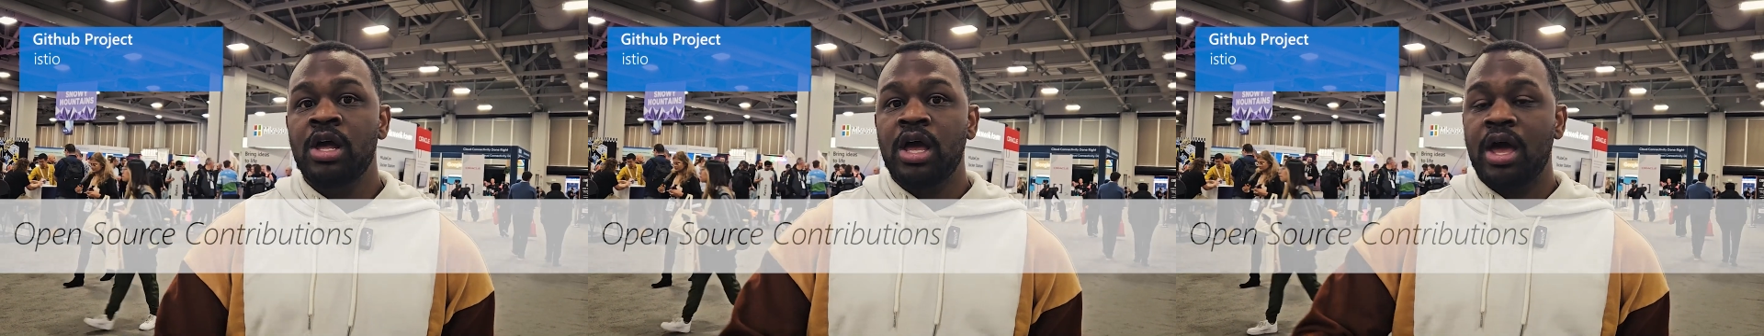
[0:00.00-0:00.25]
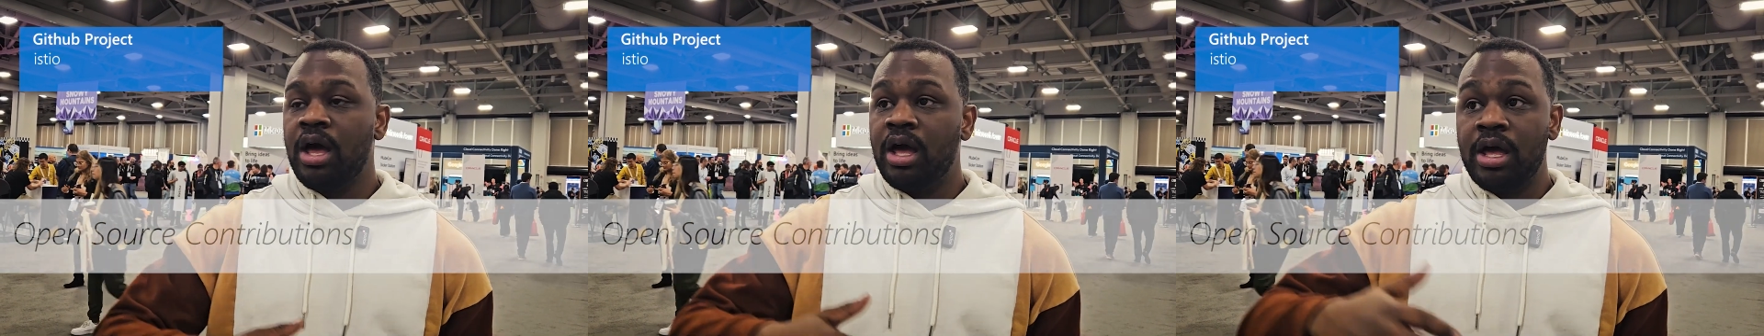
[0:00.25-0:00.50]

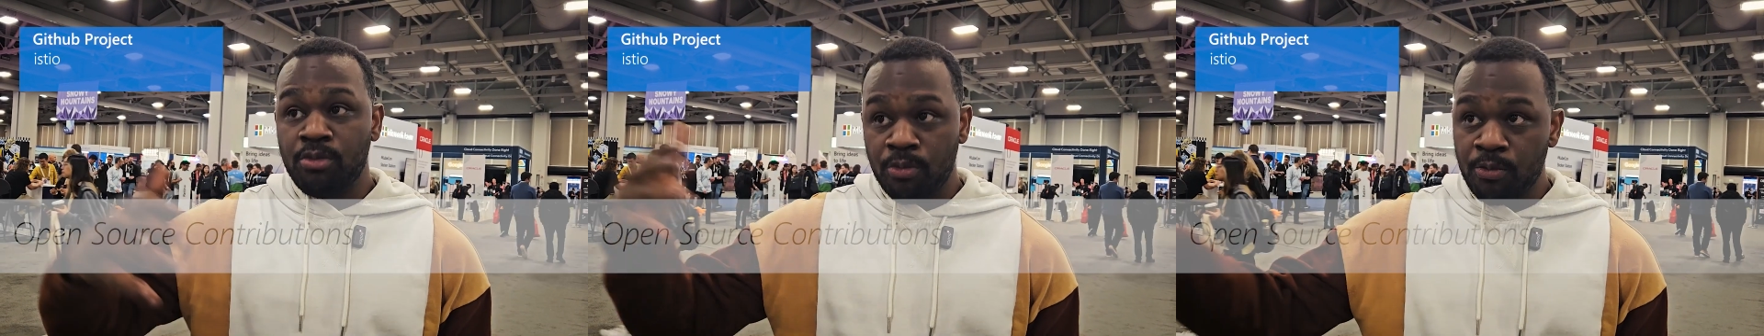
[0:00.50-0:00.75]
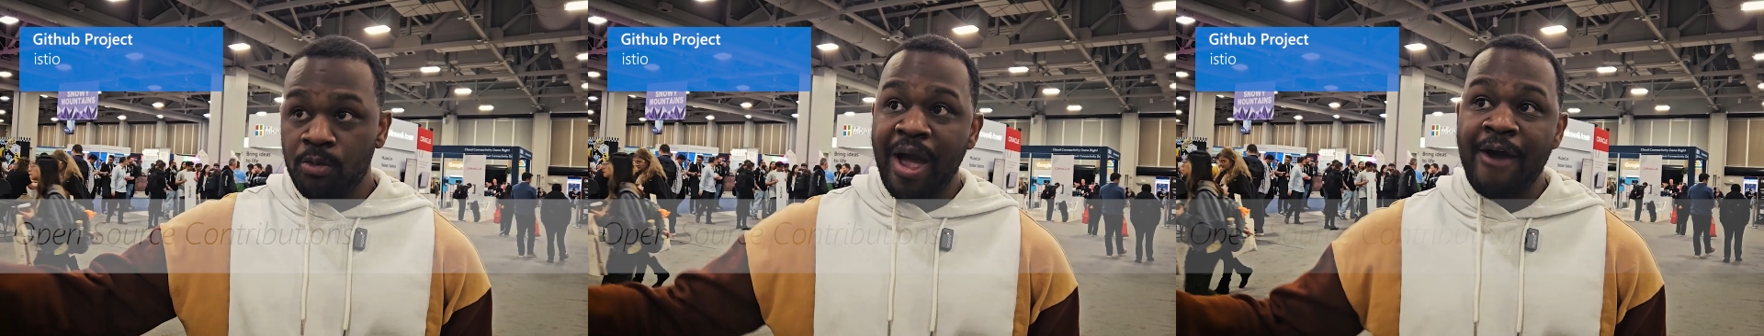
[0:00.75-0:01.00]
And
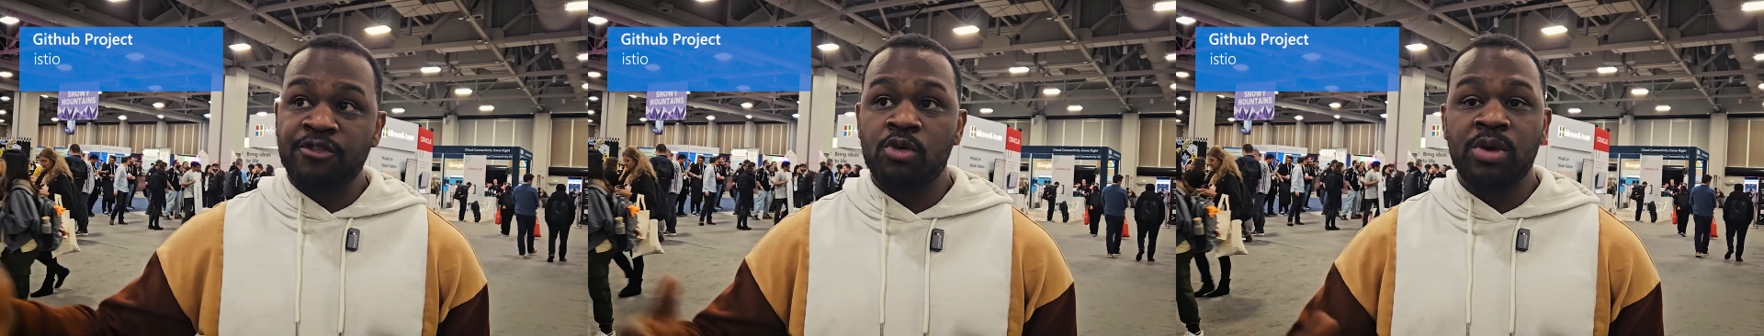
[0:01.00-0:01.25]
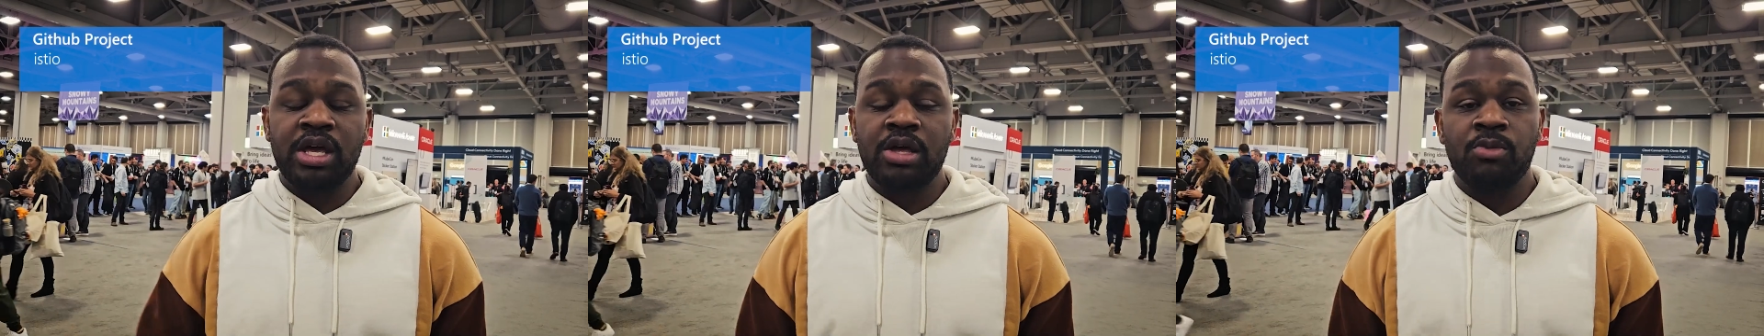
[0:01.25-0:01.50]
after
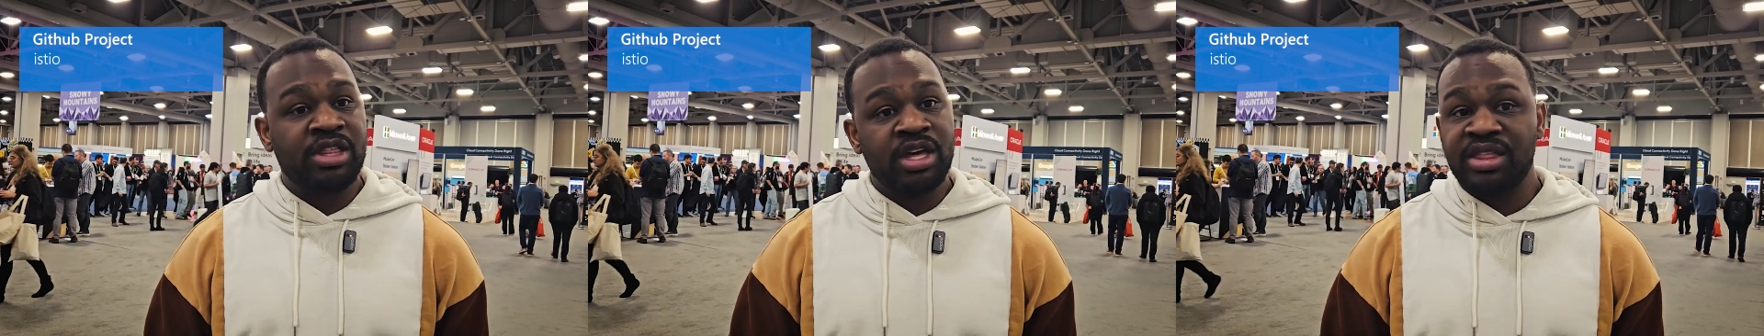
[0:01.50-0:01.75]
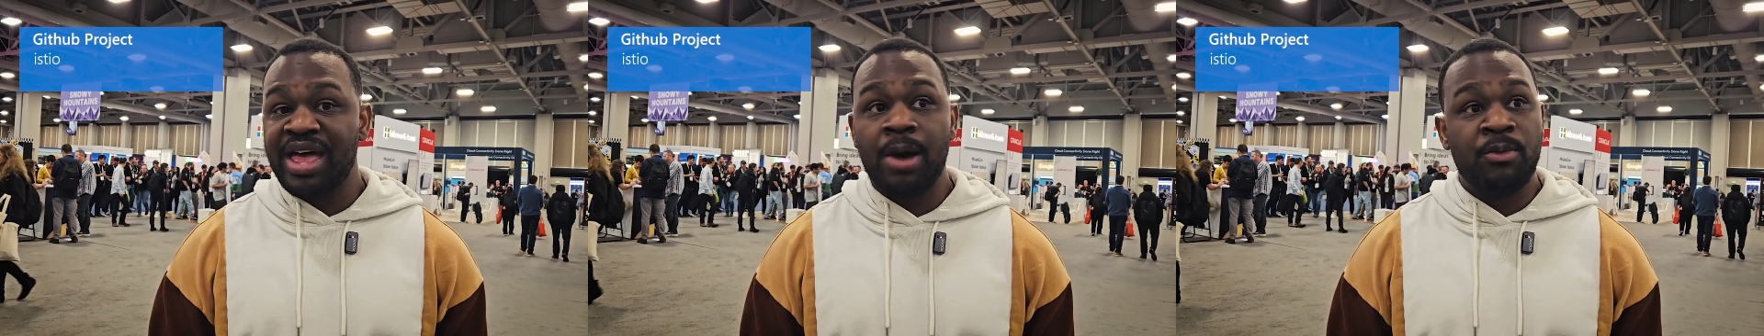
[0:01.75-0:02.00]
we
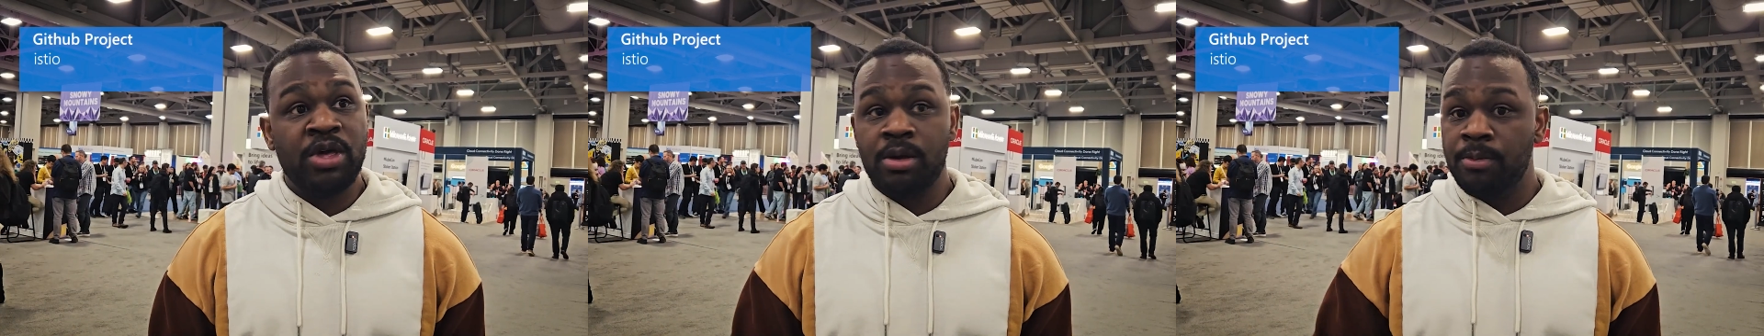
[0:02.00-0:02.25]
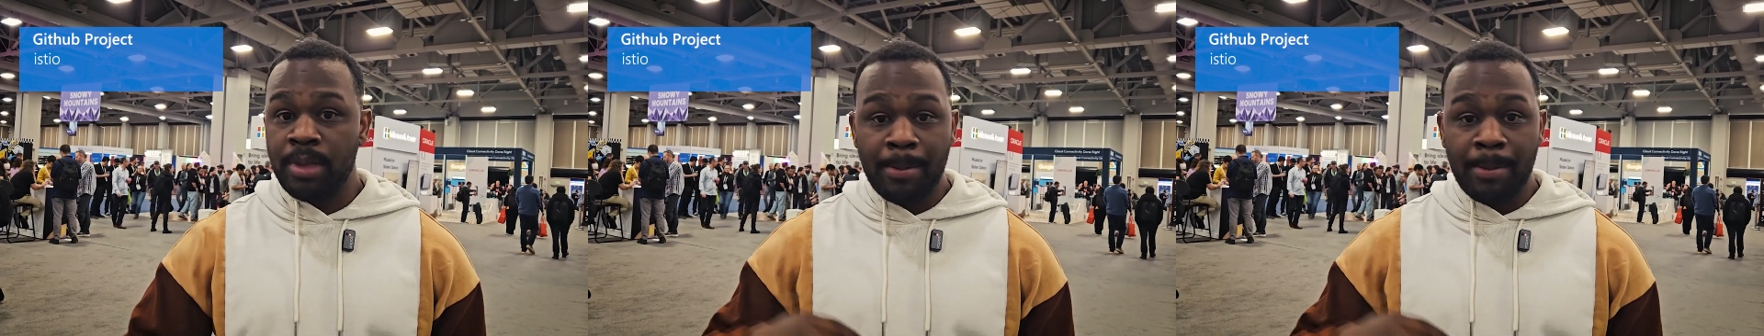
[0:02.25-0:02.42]
did that, we